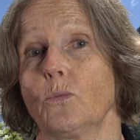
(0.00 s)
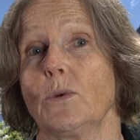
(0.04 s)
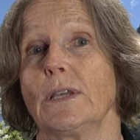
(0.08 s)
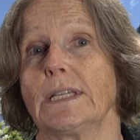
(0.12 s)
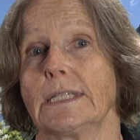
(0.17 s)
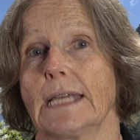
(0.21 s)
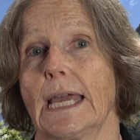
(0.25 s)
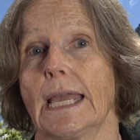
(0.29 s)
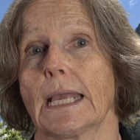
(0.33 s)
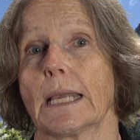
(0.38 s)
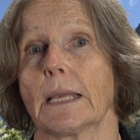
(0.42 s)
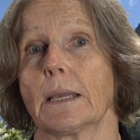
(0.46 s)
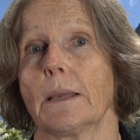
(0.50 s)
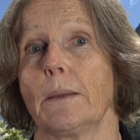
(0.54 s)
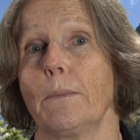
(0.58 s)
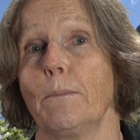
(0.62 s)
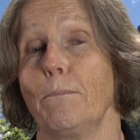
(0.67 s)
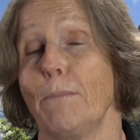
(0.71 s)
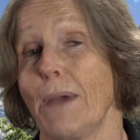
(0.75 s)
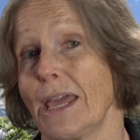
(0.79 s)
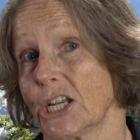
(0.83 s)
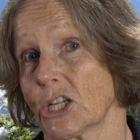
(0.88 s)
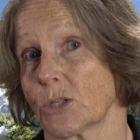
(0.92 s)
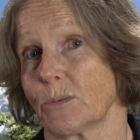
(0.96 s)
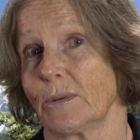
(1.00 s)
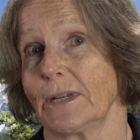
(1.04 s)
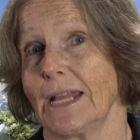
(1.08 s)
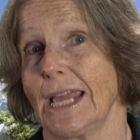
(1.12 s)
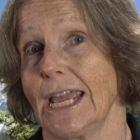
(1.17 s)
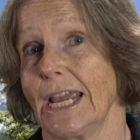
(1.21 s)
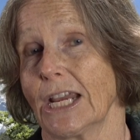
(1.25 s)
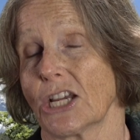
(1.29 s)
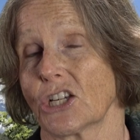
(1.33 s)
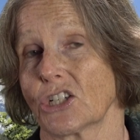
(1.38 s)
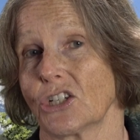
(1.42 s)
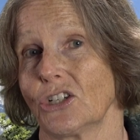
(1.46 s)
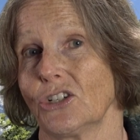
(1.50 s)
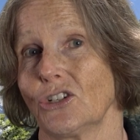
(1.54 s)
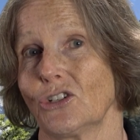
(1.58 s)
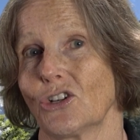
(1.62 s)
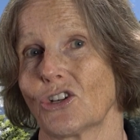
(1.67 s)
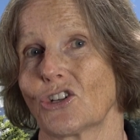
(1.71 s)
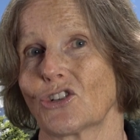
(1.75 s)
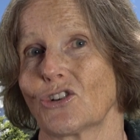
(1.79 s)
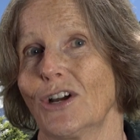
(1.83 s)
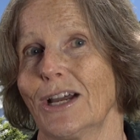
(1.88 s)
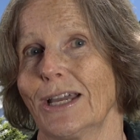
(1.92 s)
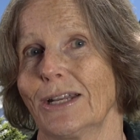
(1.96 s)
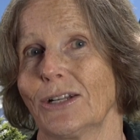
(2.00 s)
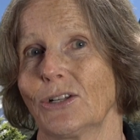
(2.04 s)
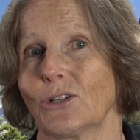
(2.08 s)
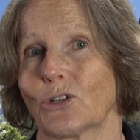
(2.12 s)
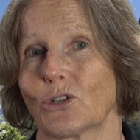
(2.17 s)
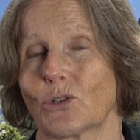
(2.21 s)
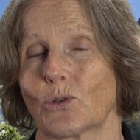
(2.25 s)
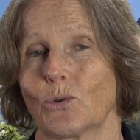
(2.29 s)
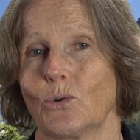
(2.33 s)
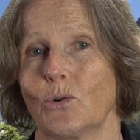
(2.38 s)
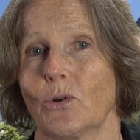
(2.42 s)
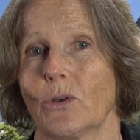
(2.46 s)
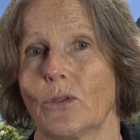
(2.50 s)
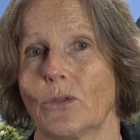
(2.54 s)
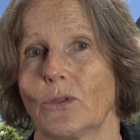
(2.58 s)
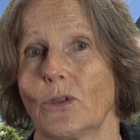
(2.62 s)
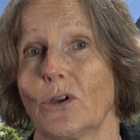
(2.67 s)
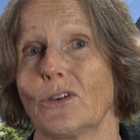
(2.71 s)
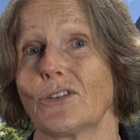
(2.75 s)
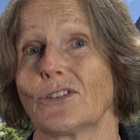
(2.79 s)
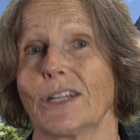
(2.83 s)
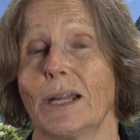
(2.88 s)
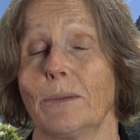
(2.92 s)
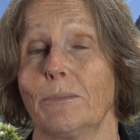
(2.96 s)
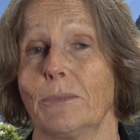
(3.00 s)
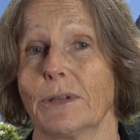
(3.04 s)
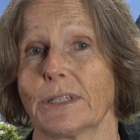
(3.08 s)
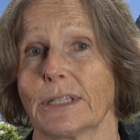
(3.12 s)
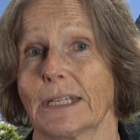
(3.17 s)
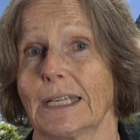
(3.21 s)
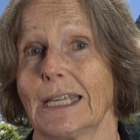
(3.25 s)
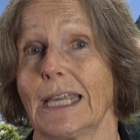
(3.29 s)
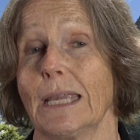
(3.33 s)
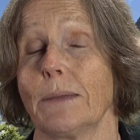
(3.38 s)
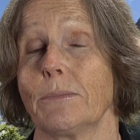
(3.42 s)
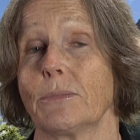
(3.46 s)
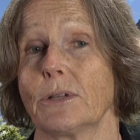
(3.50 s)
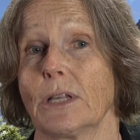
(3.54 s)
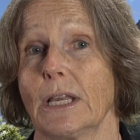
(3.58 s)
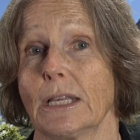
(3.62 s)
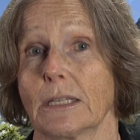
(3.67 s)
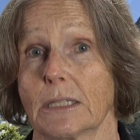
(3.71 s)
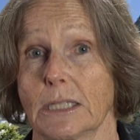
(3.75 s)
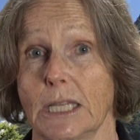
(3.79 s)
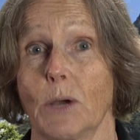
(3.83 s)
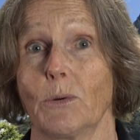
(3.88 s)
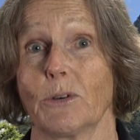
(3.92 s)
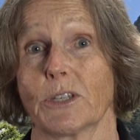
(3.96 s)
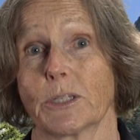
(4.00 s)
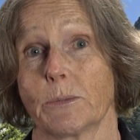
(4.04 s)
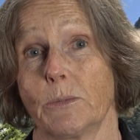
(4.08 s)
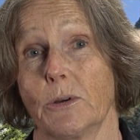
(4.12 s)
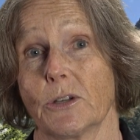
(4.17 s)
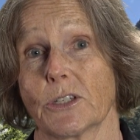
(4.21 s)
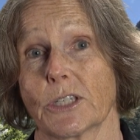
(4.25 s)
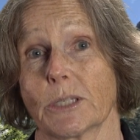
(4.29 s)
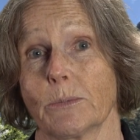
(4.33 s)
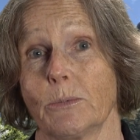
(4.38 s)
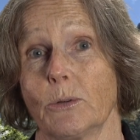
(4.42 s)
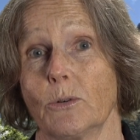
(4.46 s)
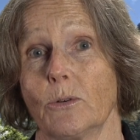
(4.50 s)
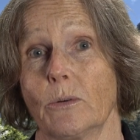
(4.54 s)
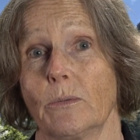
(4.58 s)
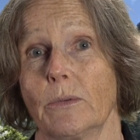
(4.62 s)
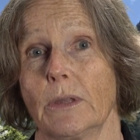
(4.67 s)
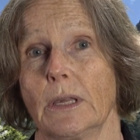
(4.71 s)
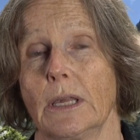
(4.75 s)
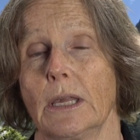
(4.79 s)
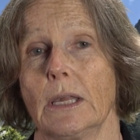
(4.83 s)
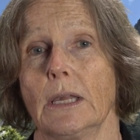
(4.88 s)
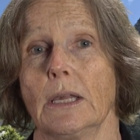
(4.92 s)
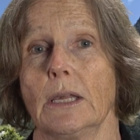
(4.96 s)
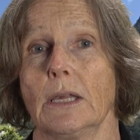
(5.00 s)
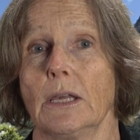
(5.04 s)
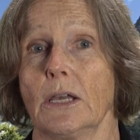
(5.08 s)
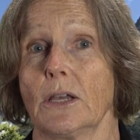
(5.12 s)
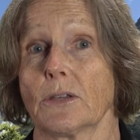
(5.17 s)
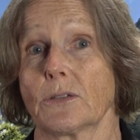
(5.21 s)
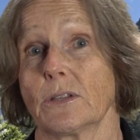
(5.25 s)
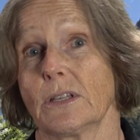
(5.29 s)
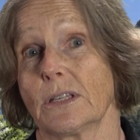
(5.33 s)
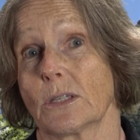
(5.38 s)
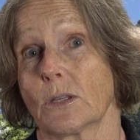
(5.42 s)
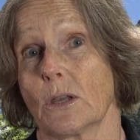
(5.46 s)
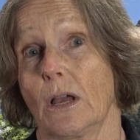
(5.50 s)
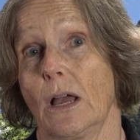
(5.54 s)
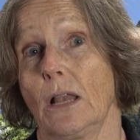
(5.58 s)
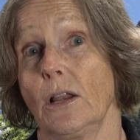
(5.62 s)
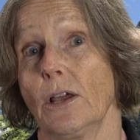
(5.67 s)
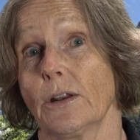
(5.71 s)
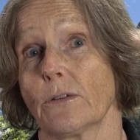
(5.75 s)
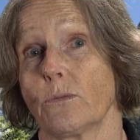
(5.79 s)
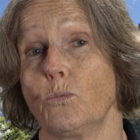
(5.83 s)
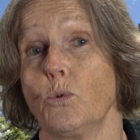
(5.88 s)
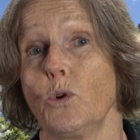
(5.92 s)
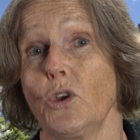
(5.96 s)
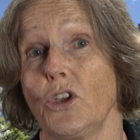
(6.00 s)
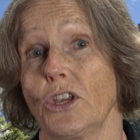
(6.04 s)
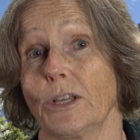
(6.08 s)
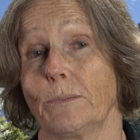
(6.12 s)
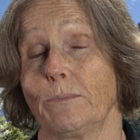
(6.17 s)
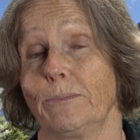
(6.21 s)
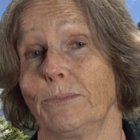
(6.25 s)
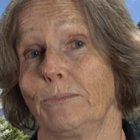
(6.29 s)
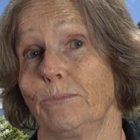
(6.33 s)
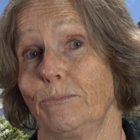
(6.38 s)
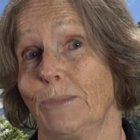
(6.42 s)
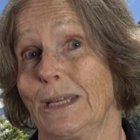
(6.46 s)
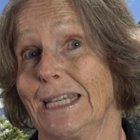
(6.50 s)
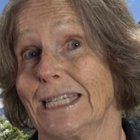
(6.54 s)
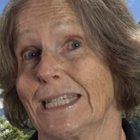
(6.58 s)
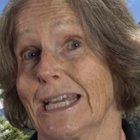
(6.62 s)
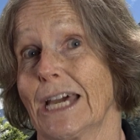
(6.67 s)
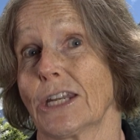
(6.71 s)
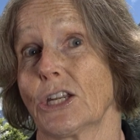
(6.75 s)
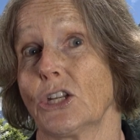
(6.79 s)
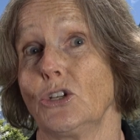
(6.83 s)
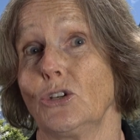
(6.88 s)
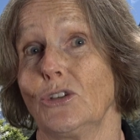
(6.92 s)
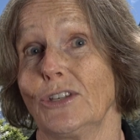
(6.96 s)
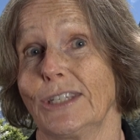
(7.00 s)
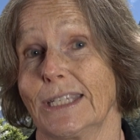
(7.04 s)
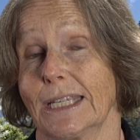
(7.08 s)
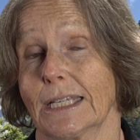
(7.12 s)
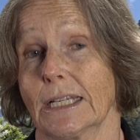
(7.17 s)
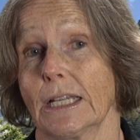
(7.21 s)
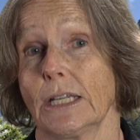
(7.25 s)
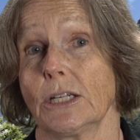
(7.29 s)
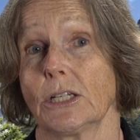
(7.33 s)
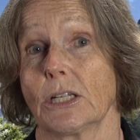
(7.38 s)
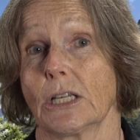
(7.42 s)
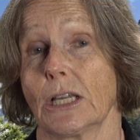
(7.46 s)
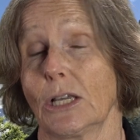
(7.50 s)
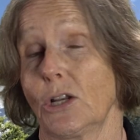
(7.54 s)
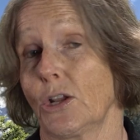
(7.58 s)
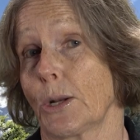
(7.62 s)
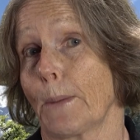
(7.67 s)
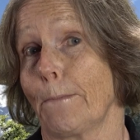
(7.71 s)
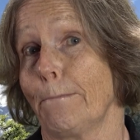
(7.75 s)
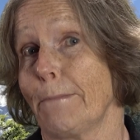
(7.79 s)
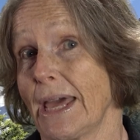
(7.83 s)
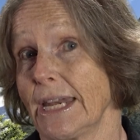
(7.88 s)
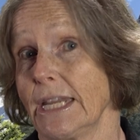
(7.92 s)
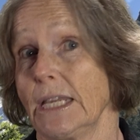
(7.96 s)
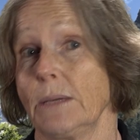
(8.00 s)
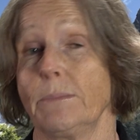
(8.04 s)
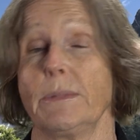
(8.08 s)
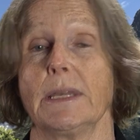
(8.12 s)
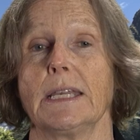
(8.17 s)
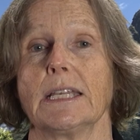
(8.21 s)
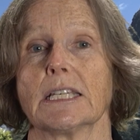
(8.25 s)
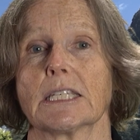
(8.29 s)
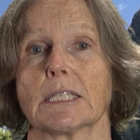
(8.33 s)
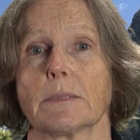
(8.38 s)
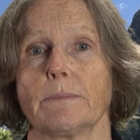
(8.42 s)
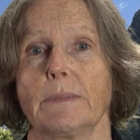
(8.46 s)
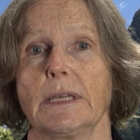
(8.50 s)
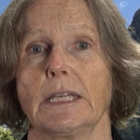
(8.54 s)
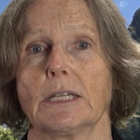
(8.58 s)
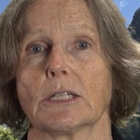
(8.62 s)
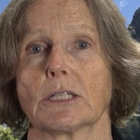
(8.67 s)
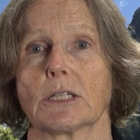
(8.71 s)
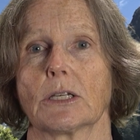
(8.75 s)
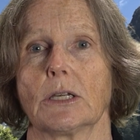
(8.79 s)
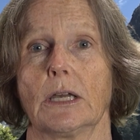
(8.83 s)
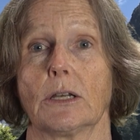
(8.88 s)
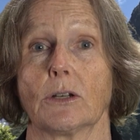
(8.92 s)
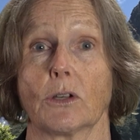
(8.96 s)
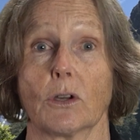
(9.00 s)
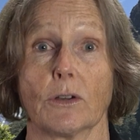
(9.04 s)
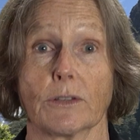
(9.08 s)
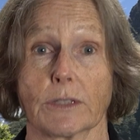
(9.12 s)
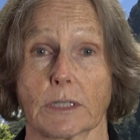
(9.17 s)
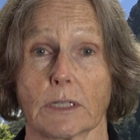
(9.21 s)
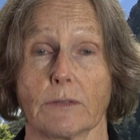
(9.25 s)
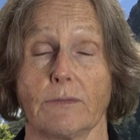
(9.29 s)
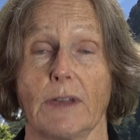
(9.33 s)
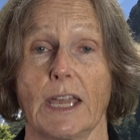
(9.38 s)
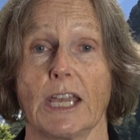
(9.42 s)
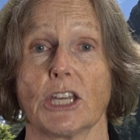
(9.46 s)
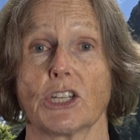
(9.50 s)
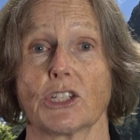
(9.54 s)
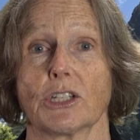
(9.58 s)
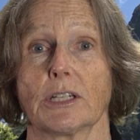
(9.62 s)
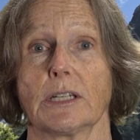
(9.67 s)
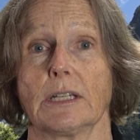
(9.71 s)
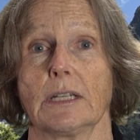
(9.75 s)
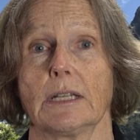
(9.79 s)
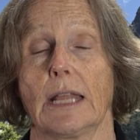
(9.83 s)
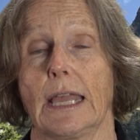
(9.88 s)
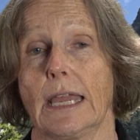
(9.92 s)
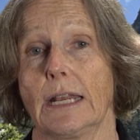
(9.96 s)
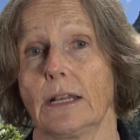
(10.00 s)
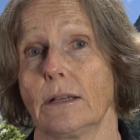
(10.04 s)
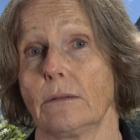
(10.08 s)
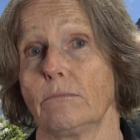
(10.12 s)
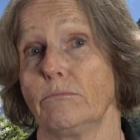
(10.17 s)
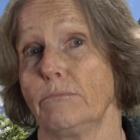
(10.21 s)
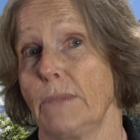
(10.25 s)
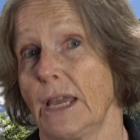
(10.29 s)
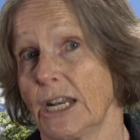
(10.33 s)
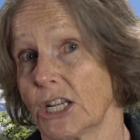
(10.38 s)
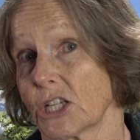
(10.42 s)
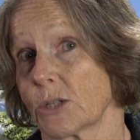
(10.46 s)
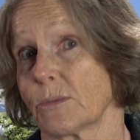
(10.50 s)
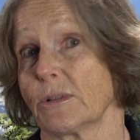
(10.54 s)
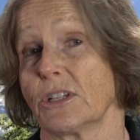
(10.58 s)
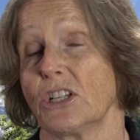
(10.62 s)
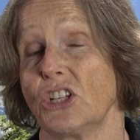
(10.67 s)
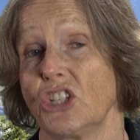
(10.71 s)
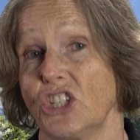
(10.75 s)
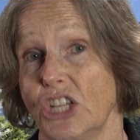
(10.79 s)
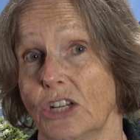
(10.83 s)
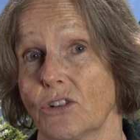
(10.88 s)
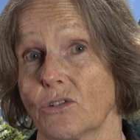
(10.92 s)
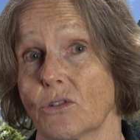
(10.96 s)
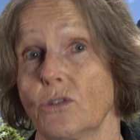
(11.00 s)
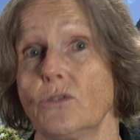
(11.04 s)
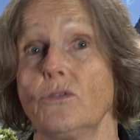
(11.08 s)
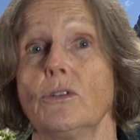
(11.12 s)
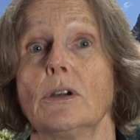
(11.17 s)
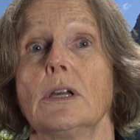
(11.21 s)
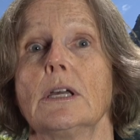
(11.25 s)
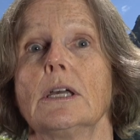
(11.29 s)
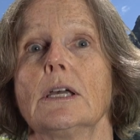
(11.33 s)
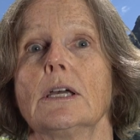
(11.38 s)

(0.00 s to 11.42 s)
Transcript: we take management action to try and ensure those numbers are kept as low as possible. So there's a lot of work being done in New Zealand, a lot of money being spent on conservation and in management in general,